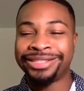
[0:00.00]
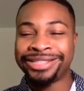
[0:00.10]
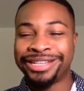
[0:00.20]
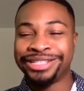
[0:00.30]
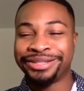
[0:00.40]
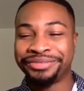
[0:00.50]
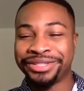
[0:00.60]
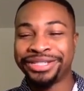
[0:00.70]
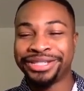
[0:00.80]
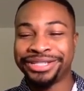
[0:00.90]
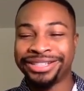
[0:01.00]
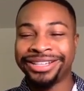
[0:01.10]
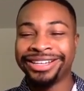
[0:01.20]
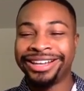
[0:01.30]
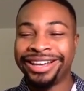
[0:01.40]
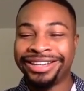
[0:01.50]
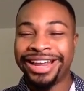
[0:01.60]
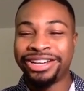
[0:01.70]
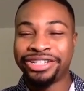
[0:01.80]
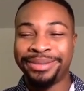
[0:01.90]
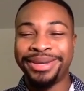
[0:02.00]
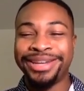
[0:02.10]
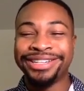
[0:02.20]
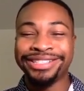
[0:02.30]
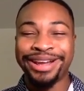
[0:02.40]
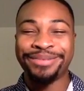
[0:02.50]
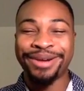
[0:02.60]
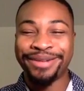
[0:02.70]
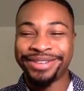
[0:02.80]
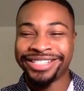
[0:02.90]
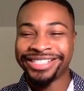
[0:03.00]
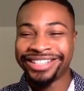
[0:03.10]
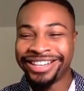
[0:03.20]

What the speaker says: It's not just the beach. I promise.